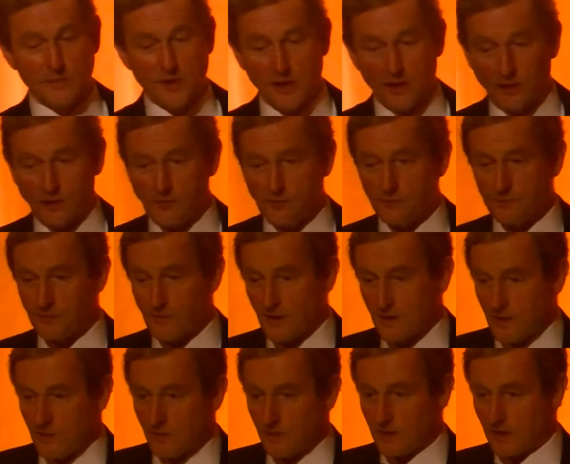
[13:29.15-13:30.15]
Mayo.
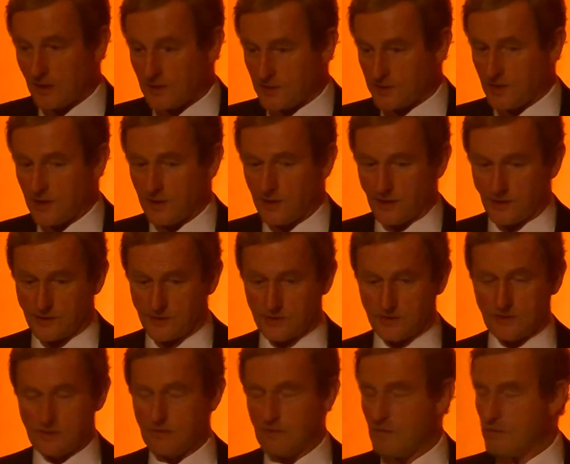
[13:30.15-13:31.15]
Let me say
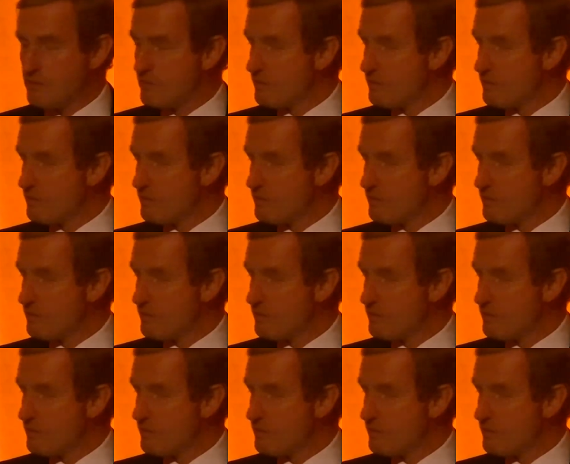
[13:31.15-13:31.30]
this.